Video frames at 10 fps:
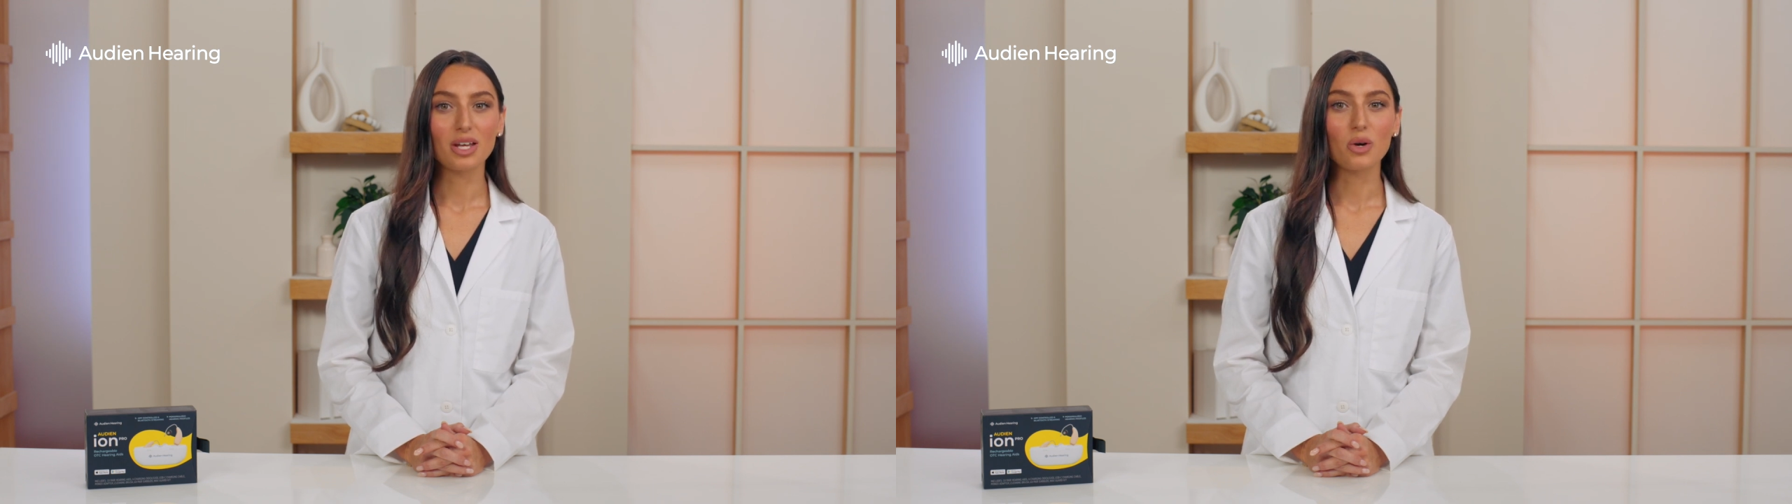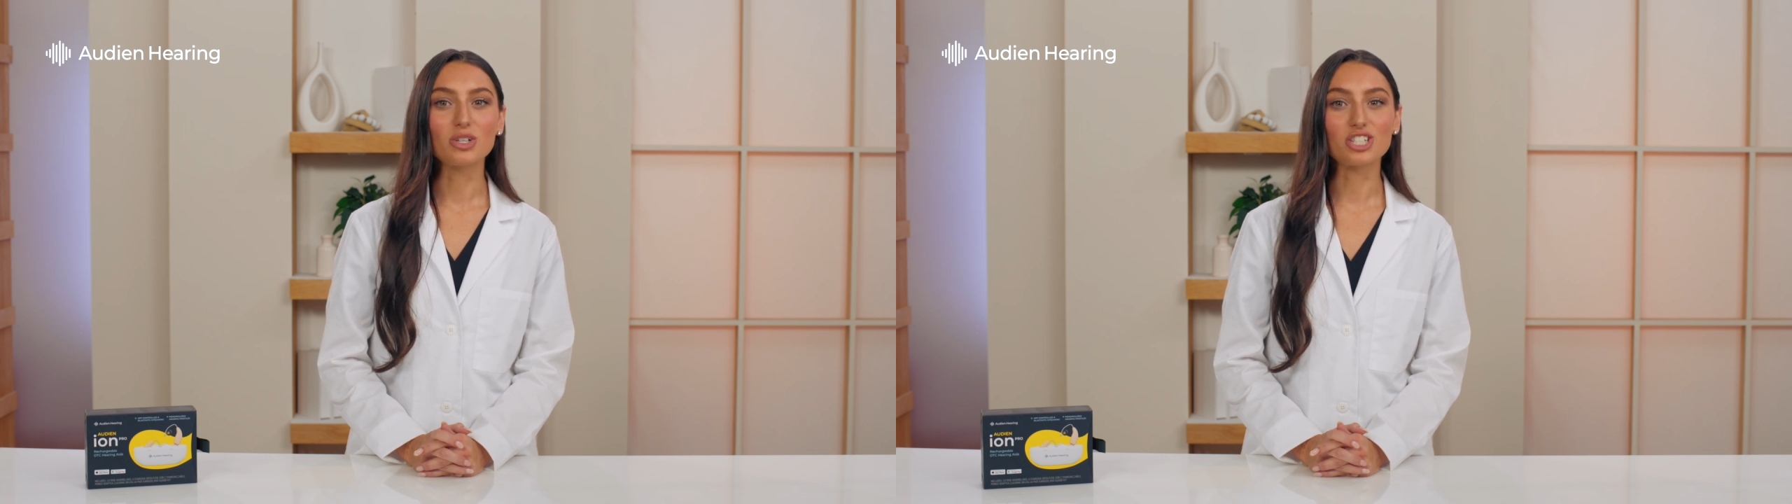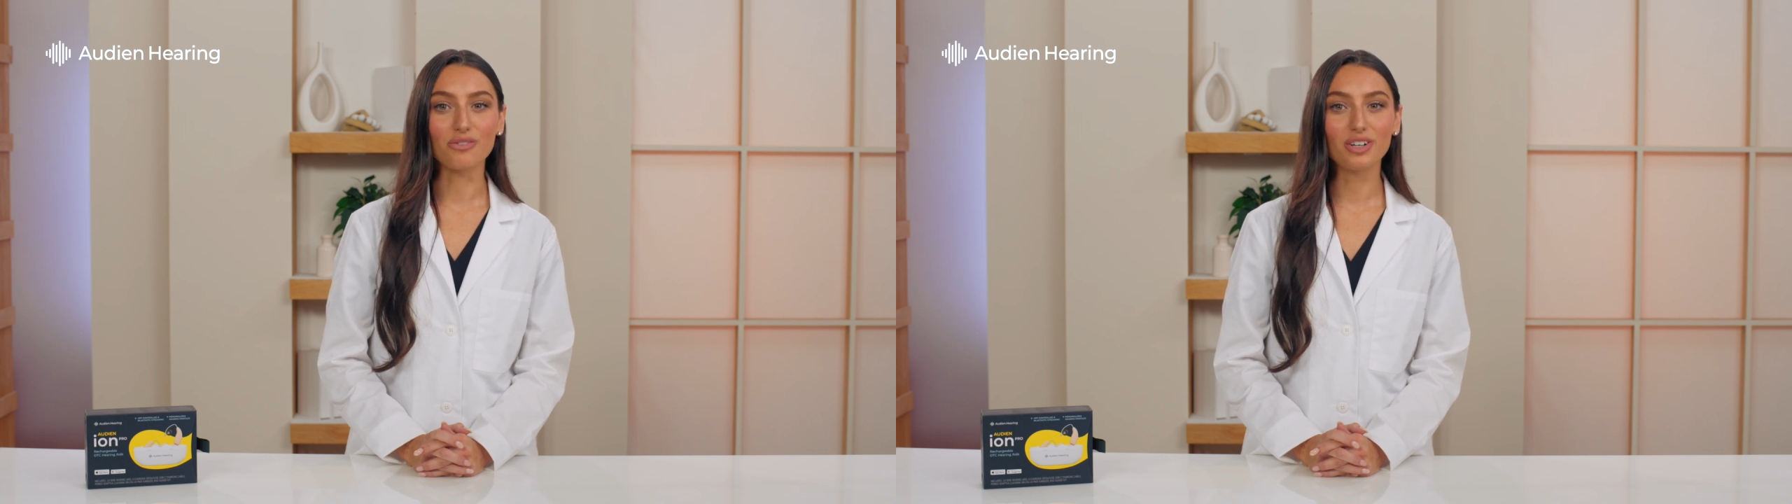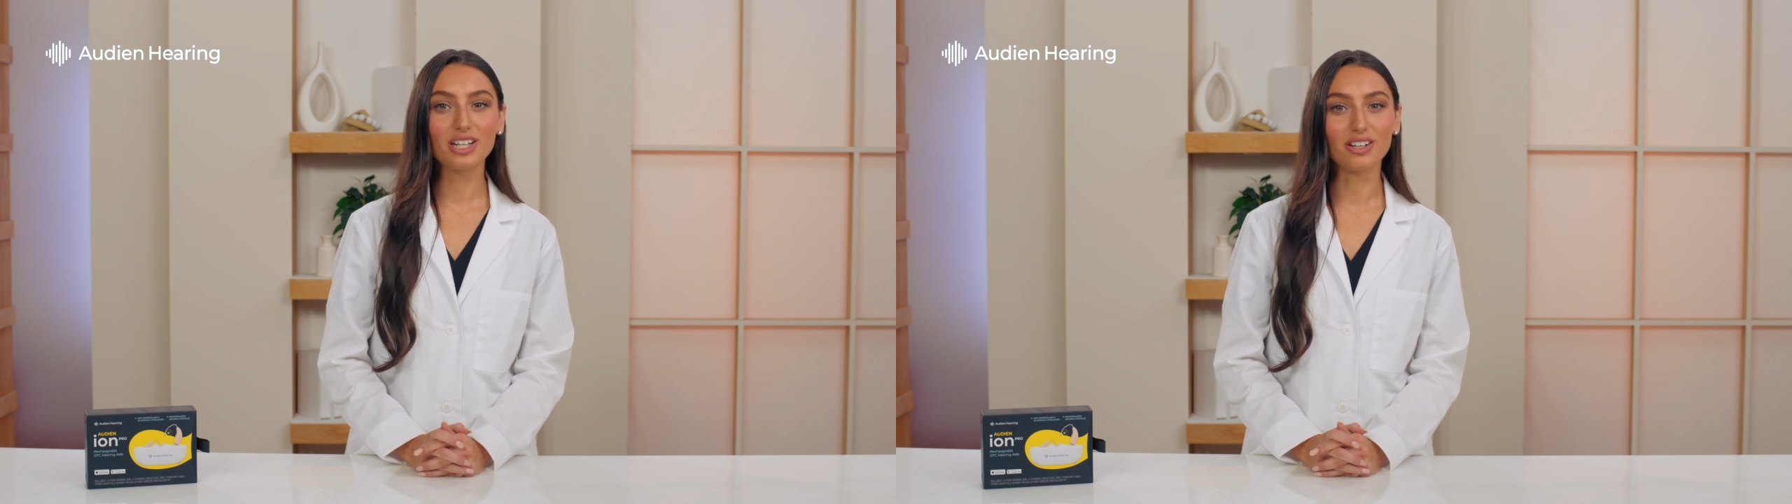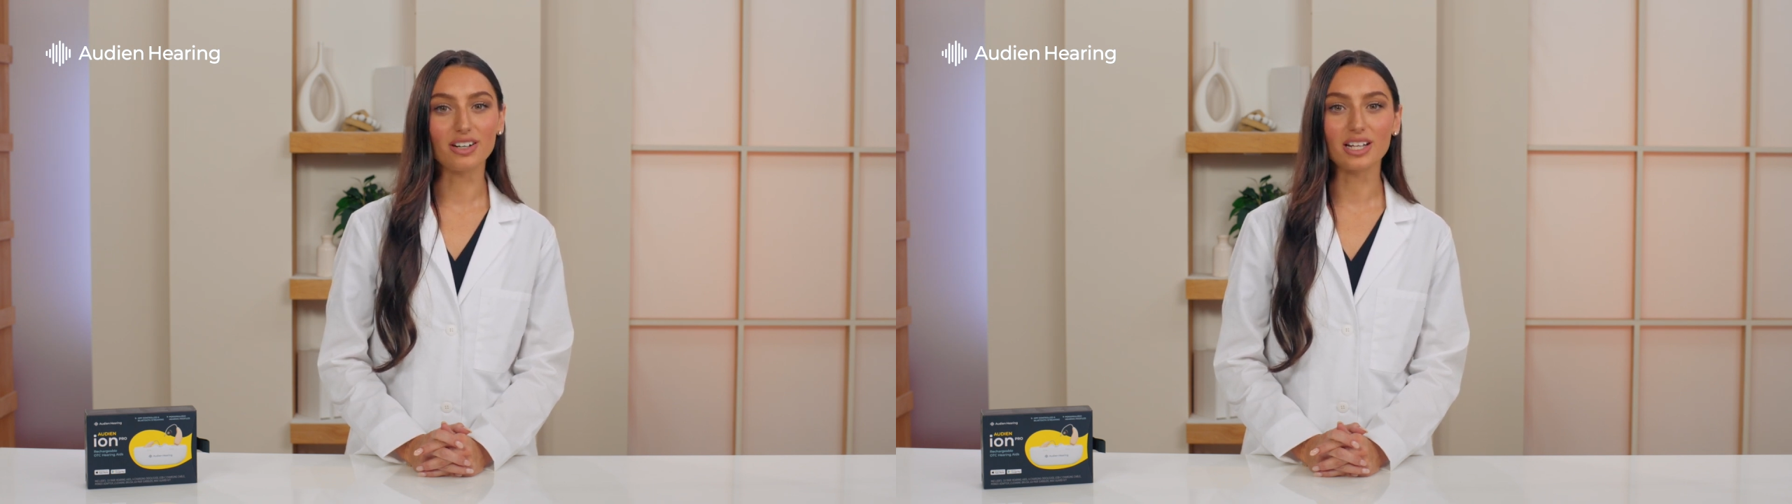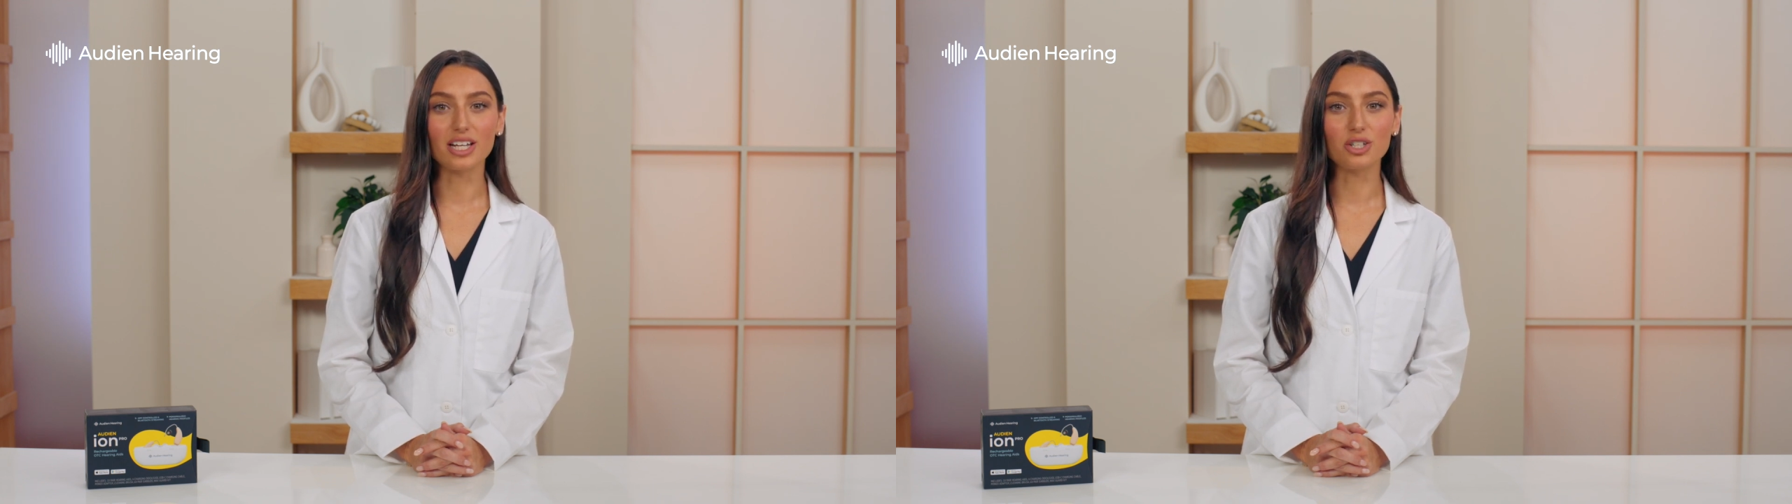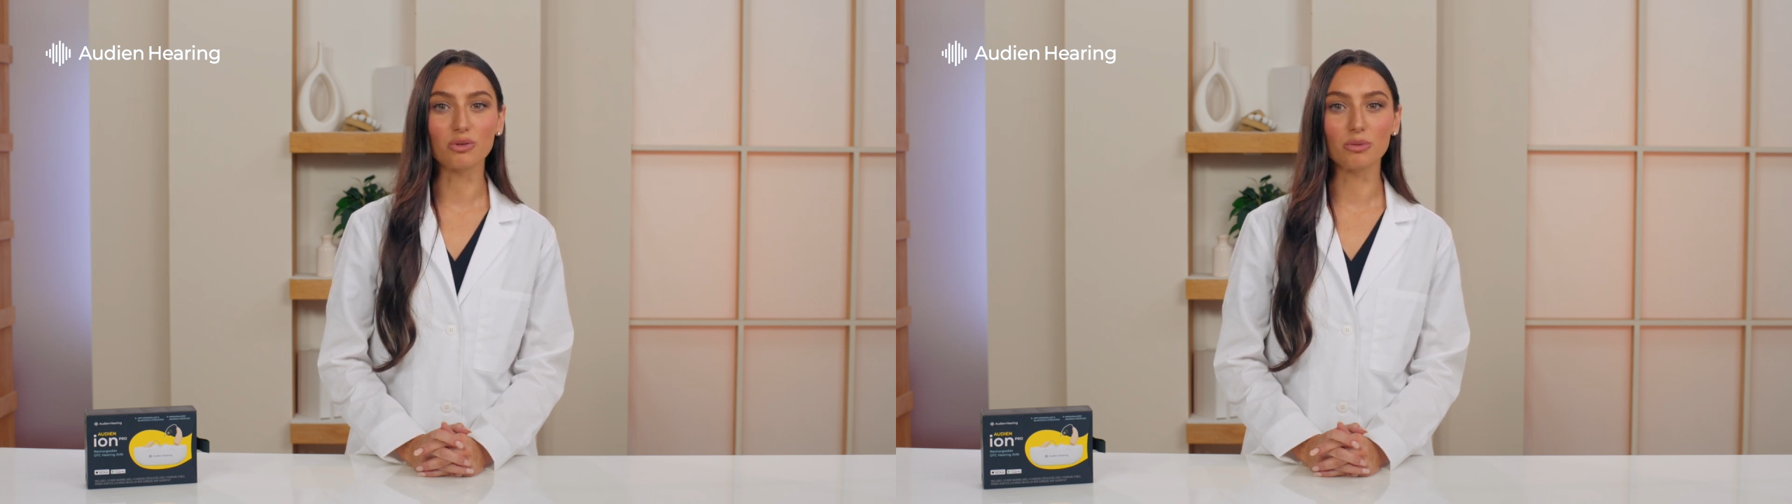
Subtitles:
Whichever hearing aid you